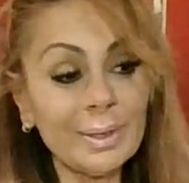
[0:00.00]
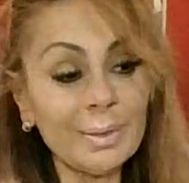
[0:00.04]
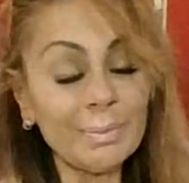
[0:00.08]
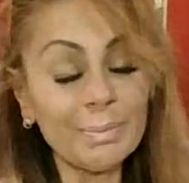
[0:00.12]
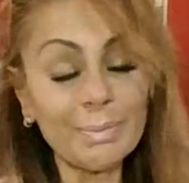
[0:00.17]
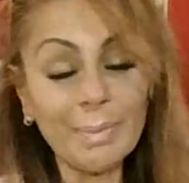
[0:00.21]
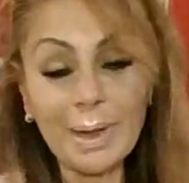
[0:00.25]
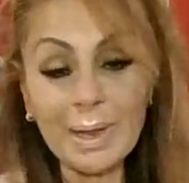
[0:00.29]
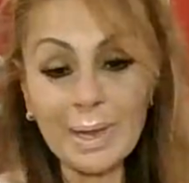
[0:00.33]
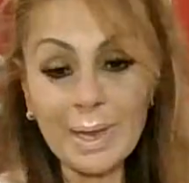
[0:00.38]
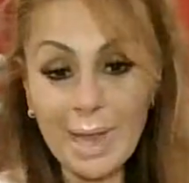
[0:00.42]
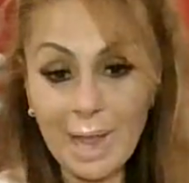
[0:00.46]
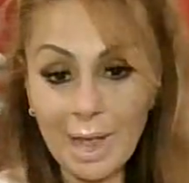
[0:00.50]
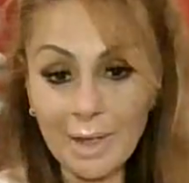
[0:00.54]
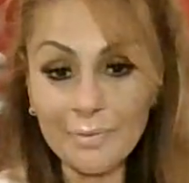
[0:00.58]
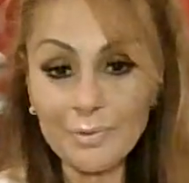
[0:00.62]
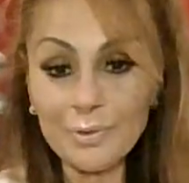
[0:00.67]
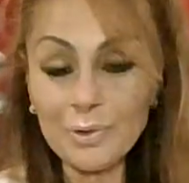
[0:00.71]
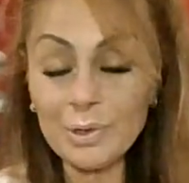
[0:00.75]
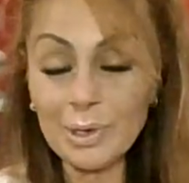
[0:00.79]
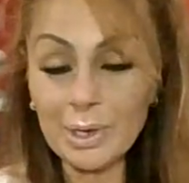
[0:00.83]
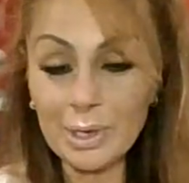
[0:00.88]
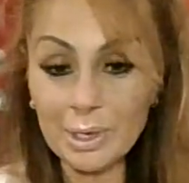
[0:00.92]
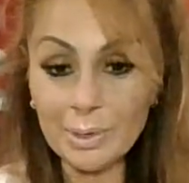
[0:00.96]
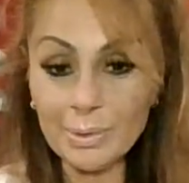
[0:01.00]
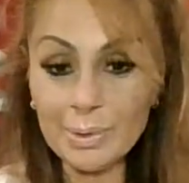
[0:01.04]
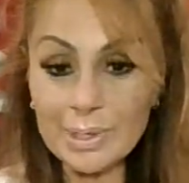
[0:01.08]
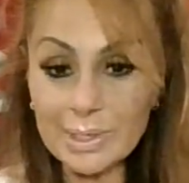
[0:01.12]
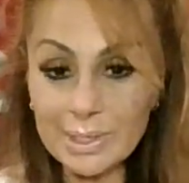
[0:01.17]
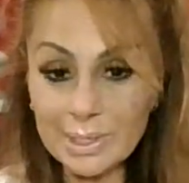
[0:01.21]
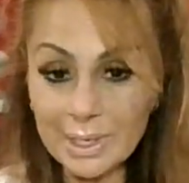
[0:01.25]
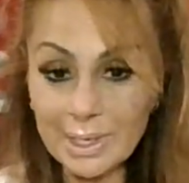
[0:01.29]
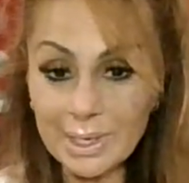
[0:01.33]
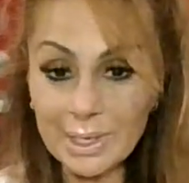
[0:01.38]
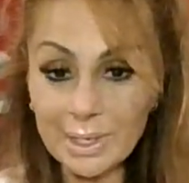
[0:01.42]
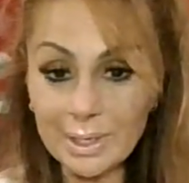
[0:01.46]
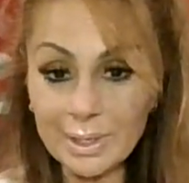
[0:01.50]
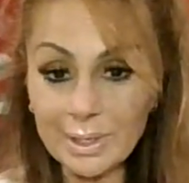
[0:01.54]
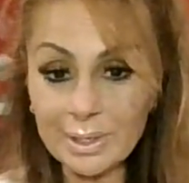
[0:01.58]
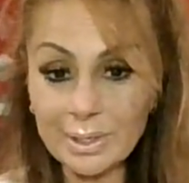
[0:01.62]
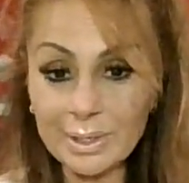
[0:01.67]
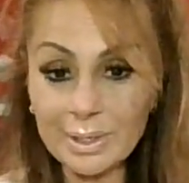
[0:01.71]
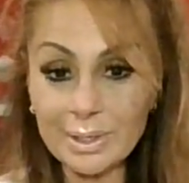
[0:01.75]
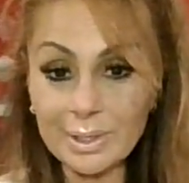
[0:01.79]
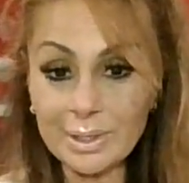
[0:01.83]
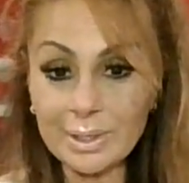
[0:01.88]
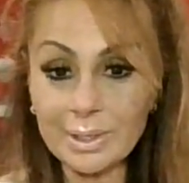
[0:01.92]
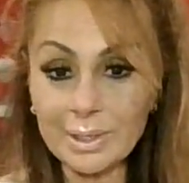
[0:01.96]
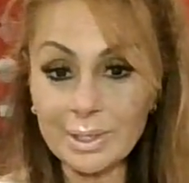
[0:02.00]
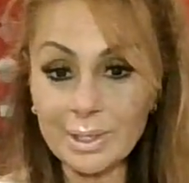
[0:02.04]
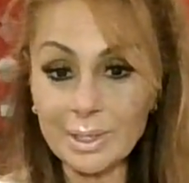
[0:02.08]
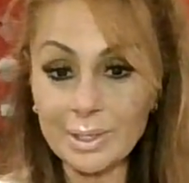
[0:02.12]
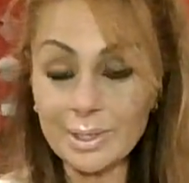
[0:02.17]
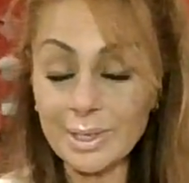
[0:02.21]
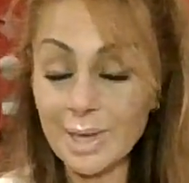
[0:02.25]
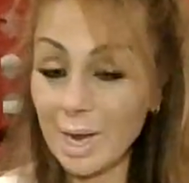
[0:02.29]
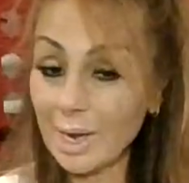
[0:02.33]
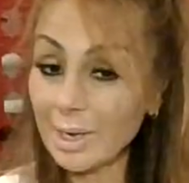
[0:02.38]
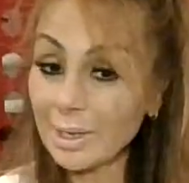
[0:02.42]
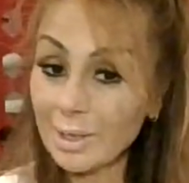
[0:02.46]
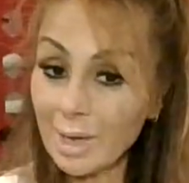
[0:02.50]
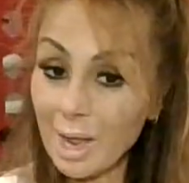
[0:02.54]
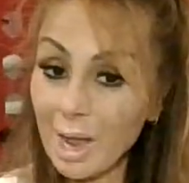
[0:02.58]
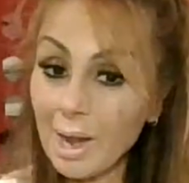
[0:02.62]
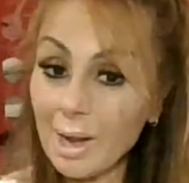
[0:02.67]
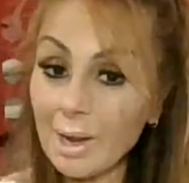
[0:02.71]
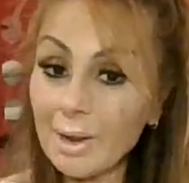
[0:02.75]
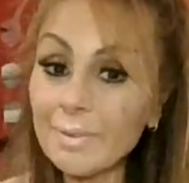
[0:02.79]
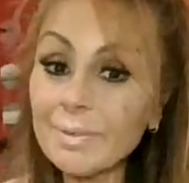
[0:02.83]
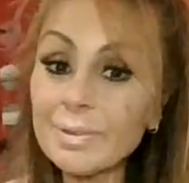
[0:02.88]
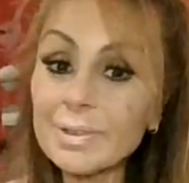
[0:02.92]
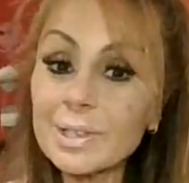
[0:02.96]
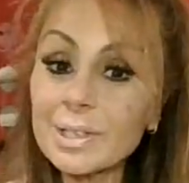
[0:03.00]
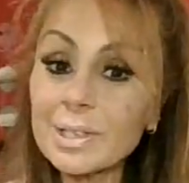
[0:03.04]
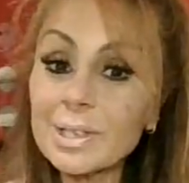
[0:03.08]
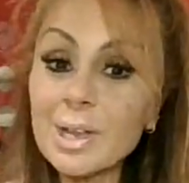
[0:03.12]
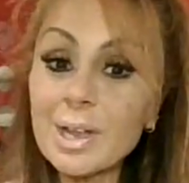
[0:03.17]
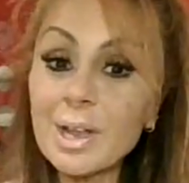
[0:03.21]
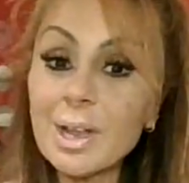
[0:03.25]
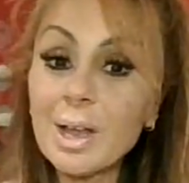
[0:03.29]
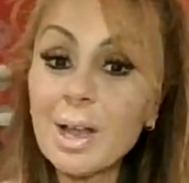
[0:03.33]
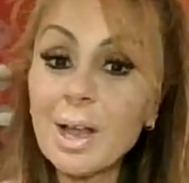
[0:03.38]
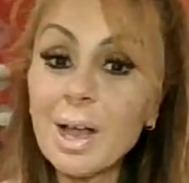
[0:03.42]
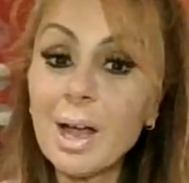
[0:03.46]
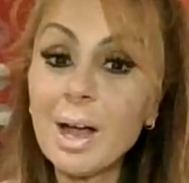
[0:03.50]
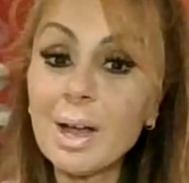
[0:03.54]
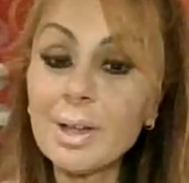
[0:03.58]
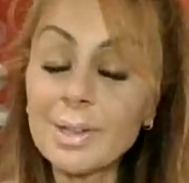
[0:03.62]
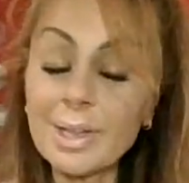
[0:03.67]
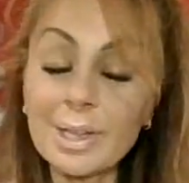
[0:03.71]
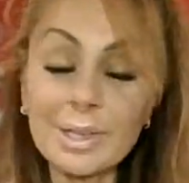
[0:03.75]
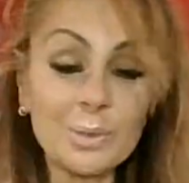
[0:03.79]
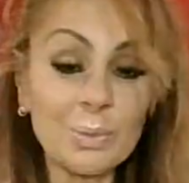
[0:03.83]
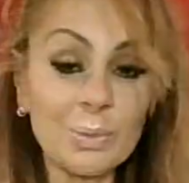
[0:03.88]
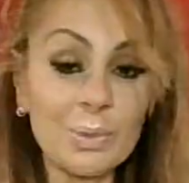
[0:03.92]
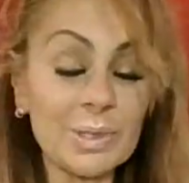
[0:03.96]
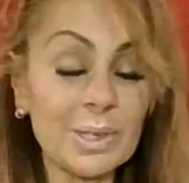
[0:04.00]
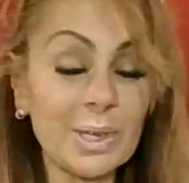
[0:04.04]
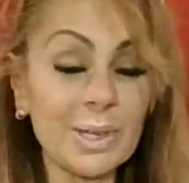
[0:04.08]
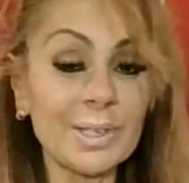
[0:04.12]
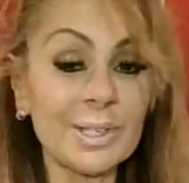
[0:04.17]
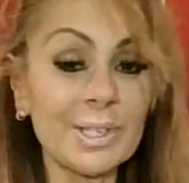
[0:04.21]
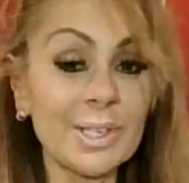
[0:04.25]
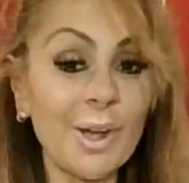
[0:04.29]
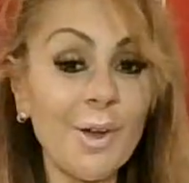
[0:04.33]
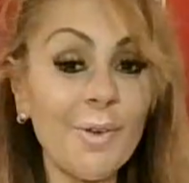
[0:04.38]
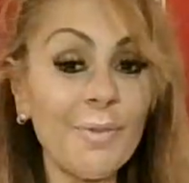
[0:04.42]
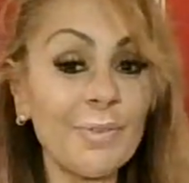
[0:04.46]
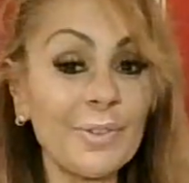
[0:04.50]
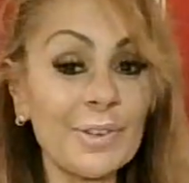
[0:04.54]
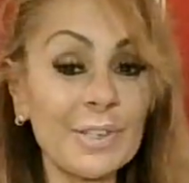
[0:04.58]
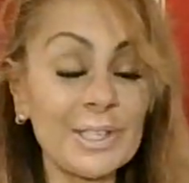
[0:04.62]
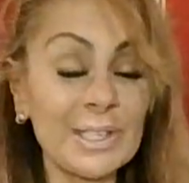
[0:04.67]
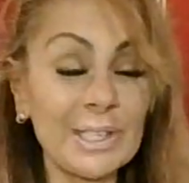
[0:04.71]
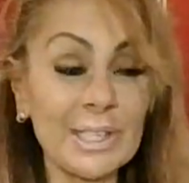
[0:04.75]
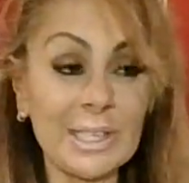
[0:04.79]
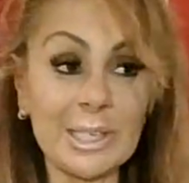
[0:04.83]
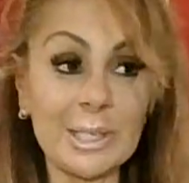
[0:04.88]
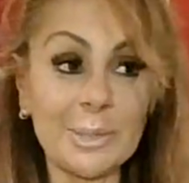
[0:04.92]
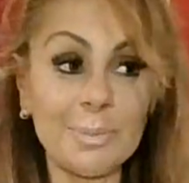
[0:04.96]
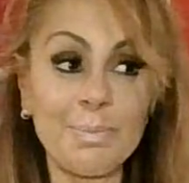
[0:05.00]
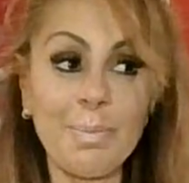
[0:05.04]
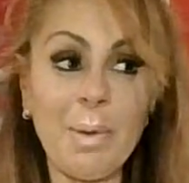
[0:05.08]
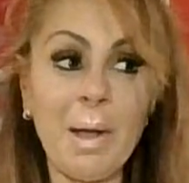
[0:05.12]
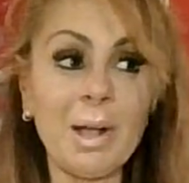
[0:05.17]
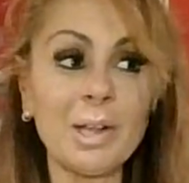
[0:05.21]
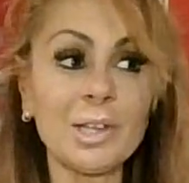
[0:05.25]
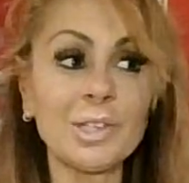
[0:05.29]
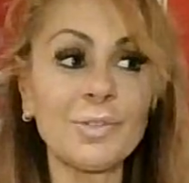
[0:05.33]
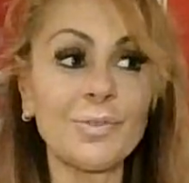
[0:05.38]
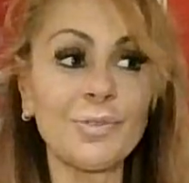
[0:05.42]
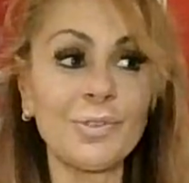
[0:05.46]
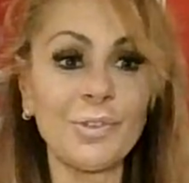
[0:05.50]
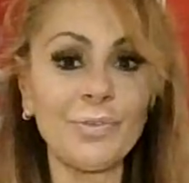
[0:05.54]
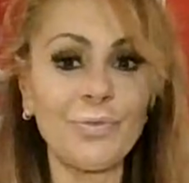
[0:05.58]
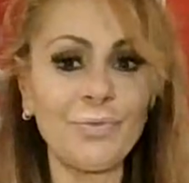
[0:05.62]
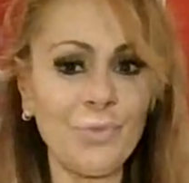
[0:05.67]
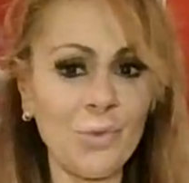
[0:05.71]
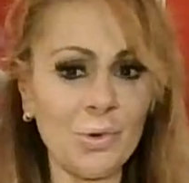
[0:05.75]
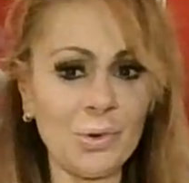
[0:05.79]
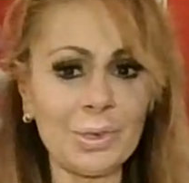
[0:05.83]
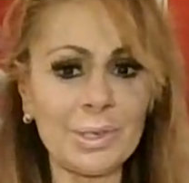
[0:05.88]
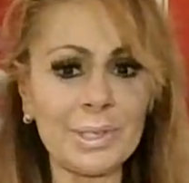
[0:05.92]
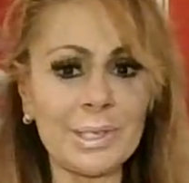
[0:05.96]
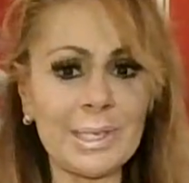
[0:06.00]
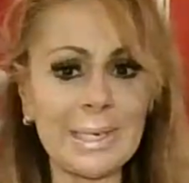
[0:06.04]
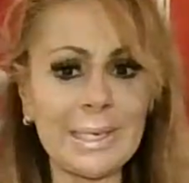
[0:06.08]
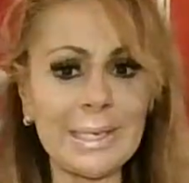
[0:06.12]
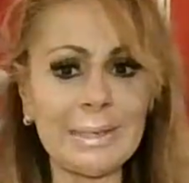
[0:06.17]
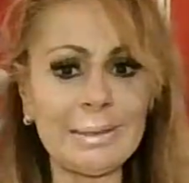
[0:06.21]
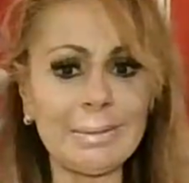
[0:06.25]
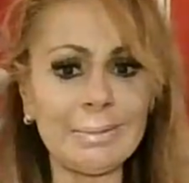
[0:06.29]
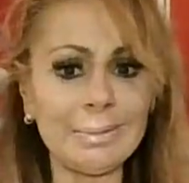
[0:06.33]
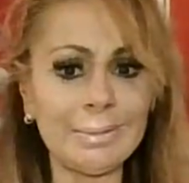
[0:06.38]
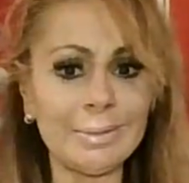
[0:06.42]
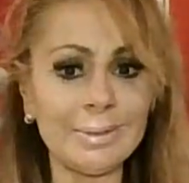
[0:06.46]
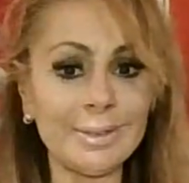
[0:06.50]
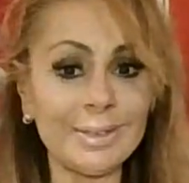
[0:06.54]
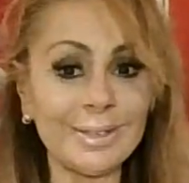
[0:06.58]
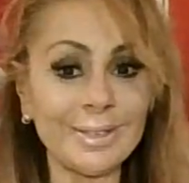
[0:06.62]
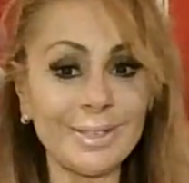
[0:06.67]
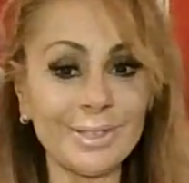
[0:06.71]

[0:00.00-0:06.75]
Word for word: my cat food I always get, the Nine Lives, that was on sale for six bucks for fourteen.